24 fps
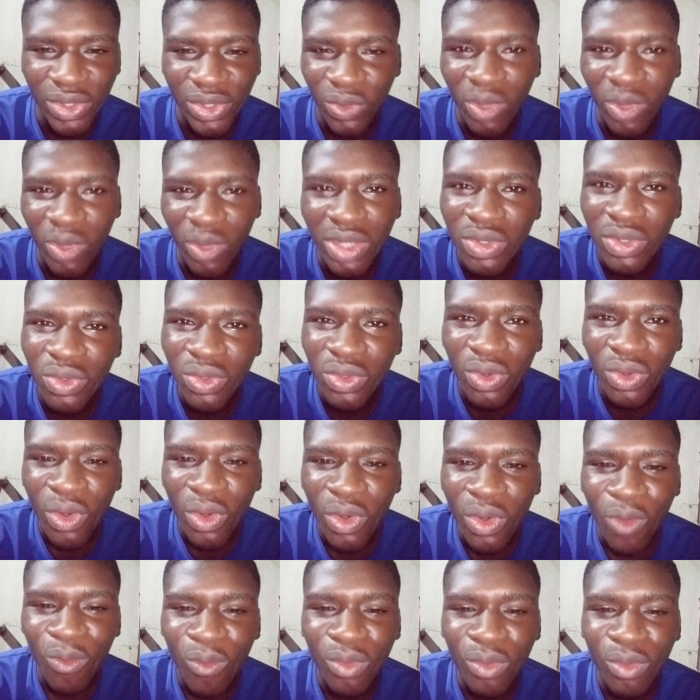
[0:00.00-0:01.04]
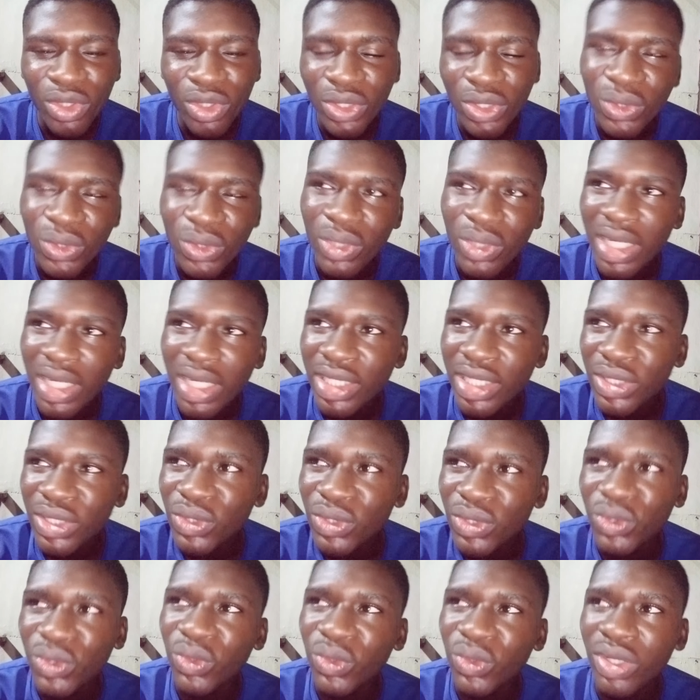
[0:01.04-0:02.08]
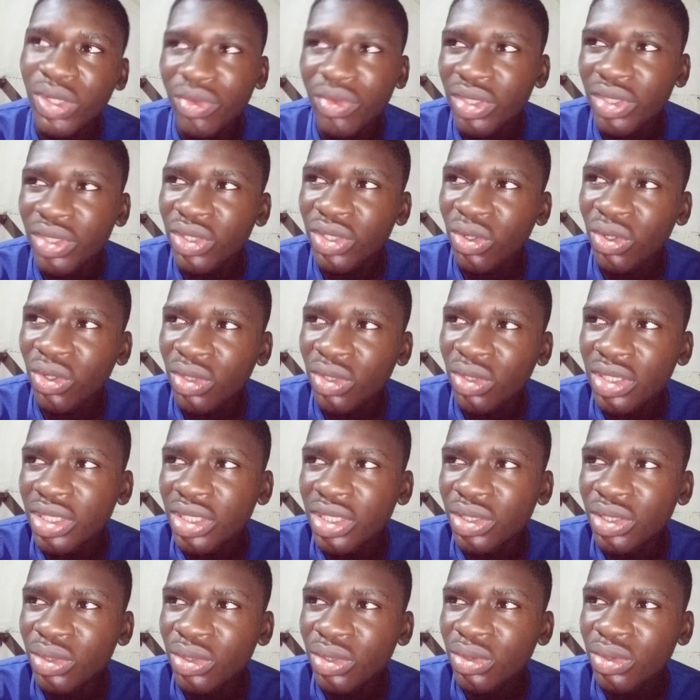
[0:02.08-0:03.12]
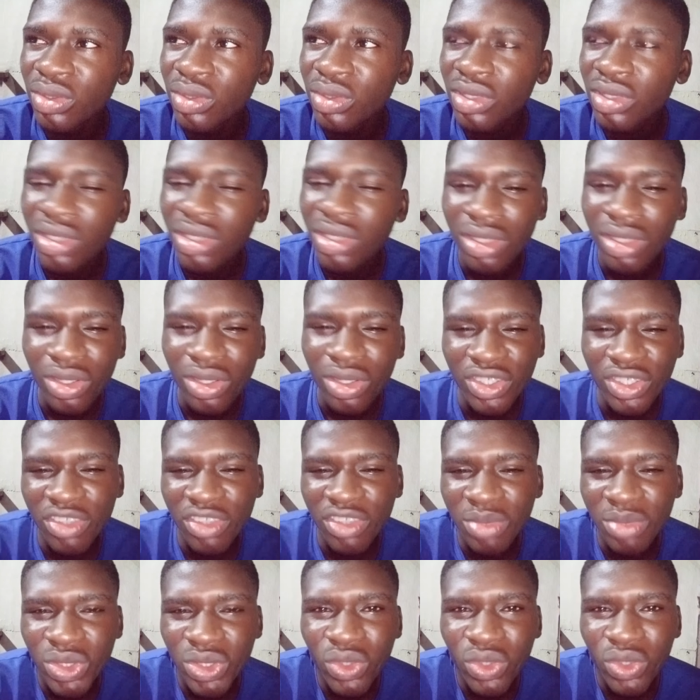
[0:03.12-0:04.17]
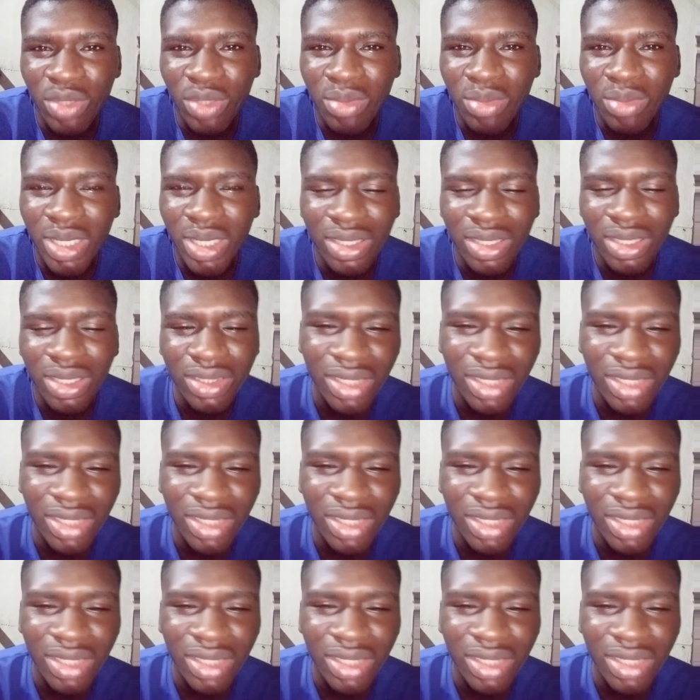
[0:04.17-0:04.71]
I don't know what to like do in return, you know, because it's been so immense.